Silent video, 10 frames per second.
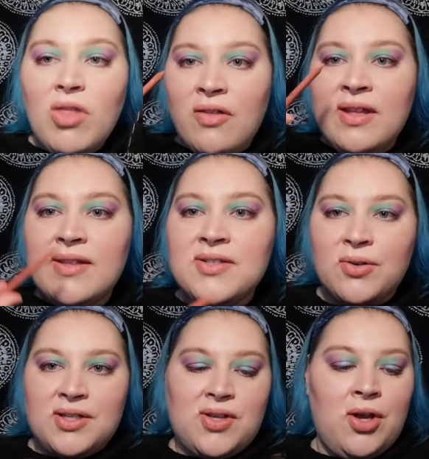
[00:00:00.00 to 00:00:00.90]
I think this
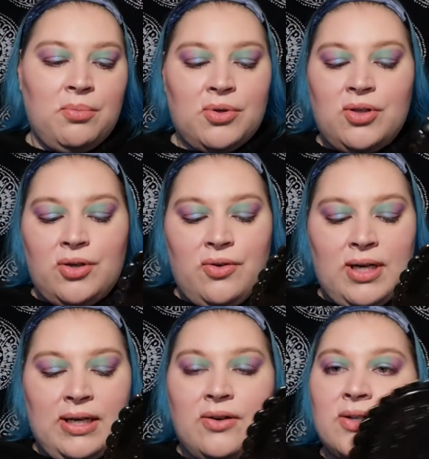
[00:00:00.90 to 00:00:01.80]
on its own would look
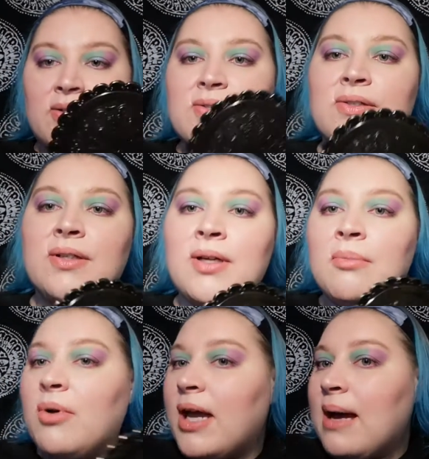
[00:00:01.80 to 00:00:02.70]
really nice,
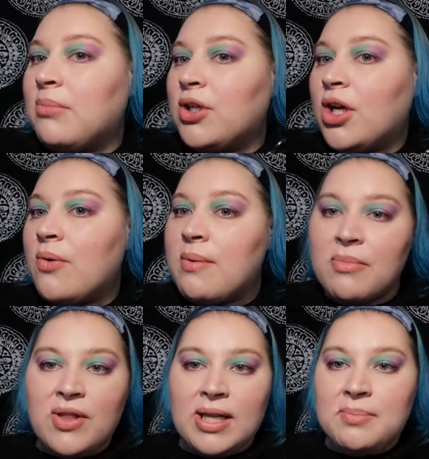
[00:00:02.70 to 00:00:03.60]
but I am going to go in
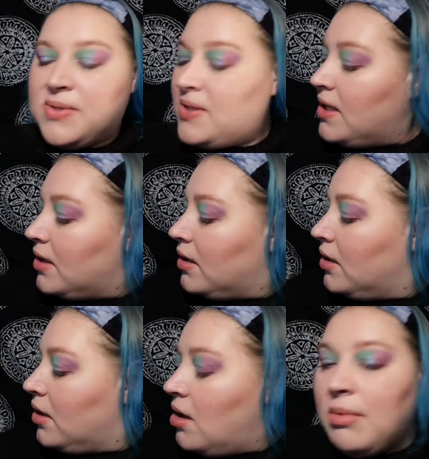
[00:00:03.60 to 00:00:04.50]
with the lipstick.
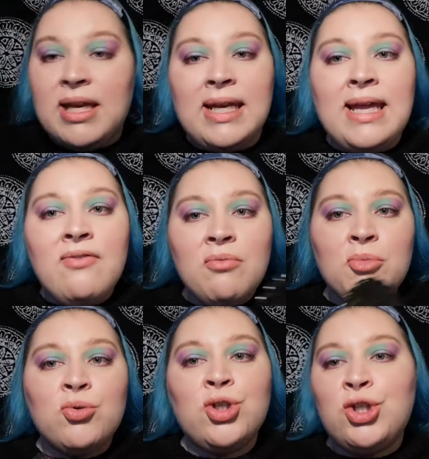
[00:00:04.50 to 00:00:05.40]
I mean, an even
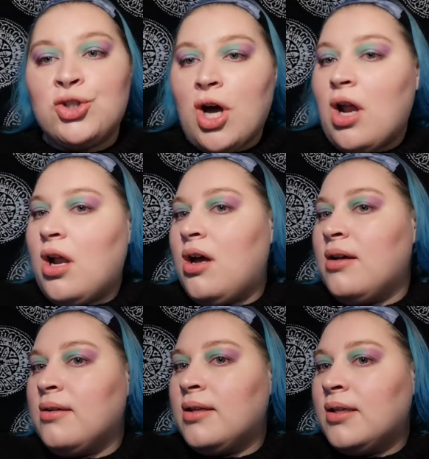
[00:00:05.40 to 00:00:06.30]
more nude colour.
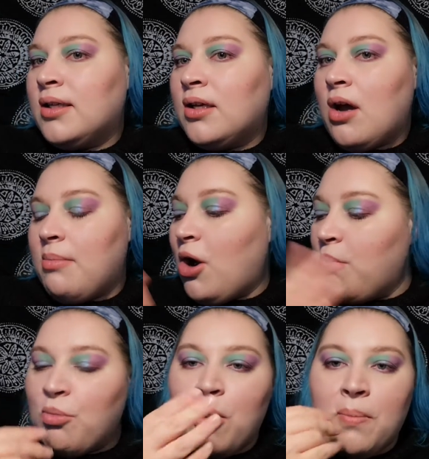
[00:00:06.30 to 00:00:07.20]
I
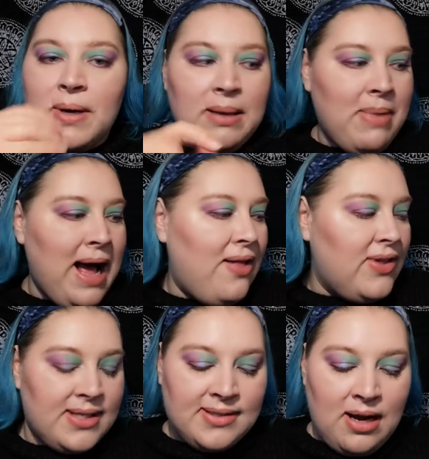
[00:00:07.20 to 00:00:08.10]
will probably pat
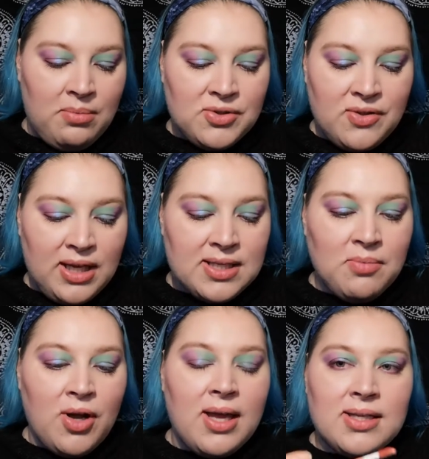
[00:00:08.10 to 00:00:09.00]
this down because I think
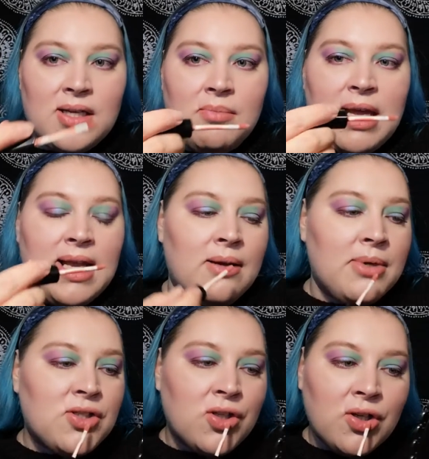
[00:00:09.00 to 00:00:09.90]
it's going to be a little
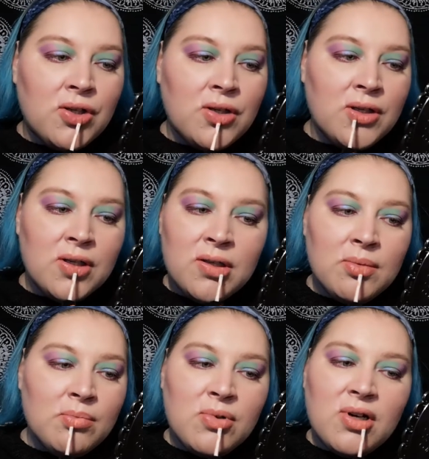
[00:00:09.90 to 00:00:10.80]
bit too
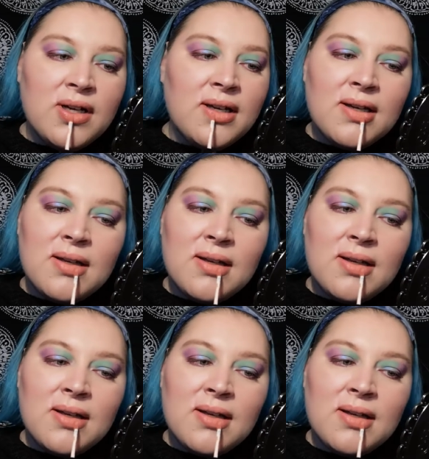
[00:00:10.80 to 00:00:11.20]
bright.